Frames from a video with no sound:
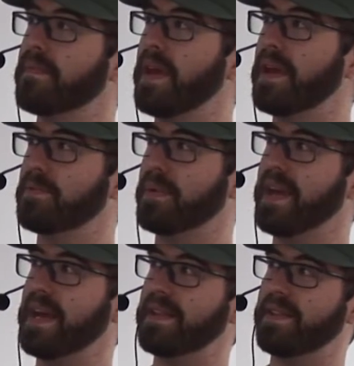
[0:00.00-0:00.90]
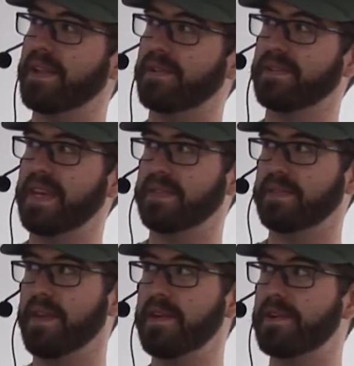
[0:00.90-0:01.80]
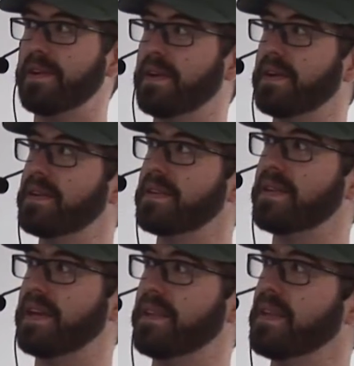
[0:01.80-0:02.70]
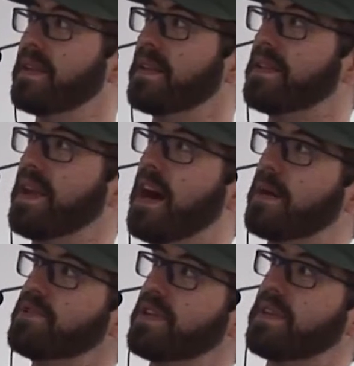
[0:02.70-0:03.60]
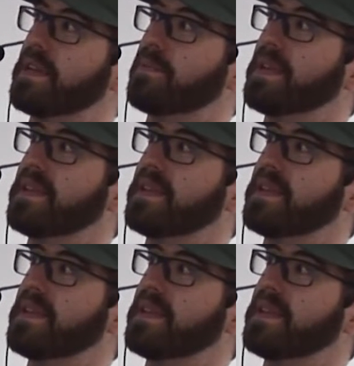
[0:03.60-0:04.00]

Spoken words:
and we had another test here, then the object that we